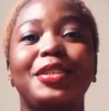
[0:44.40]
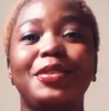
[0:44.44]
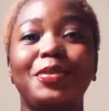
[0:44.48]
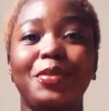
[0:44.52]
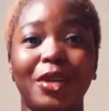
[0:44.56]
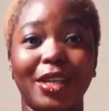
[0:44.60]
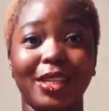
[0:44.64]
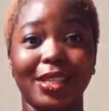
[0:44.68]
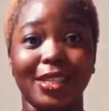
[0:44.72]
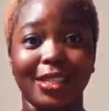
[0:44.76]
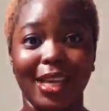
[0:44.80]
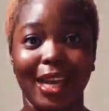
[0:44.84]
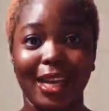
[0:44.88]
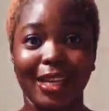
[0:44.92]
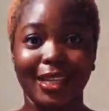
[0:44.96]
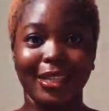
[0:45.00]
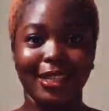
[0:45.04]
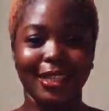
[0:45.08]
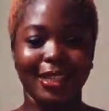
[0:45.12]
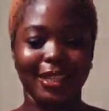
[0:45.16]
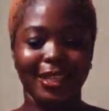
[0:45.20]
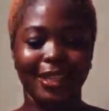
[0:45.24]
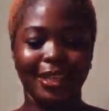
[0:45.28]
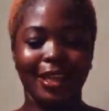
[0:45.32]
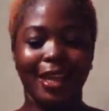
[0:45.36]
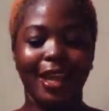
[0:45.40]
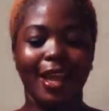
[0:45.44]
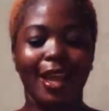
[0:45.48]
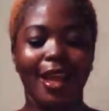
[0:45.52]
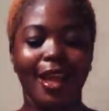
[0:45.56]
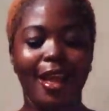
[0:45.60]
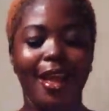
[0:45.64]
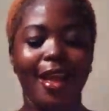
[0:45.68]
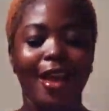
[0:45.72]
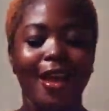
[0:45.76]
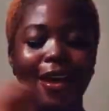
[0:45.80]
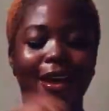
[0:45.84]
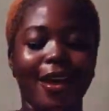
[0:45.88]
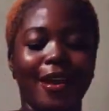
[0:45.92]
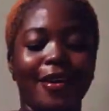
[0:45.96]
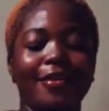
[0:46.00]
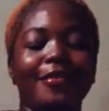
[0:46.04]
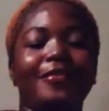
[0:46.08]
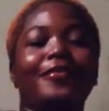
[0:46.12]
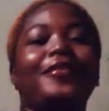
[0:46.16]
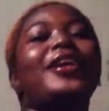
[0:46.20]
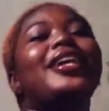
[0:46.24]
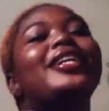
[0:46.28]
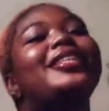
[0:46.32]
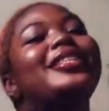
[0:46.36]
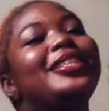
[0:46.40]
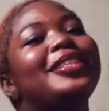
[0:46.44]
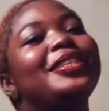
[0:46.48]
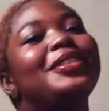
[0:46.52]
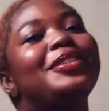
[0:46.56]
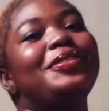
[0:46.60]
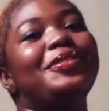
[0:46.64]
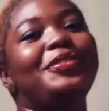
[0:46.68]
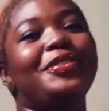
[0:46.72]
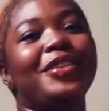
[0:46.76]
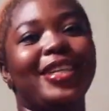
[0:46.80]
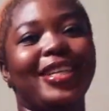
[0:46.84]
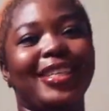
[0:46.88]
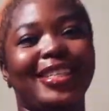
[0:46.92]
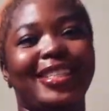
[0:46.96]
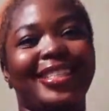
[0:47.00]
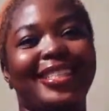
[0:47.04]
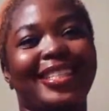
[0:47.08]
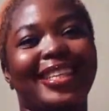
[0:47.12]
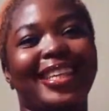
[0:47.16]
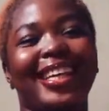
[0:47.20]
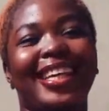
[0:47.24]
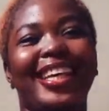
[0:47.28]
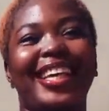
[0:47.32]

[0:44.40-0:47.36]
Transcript: ones actually. First things first.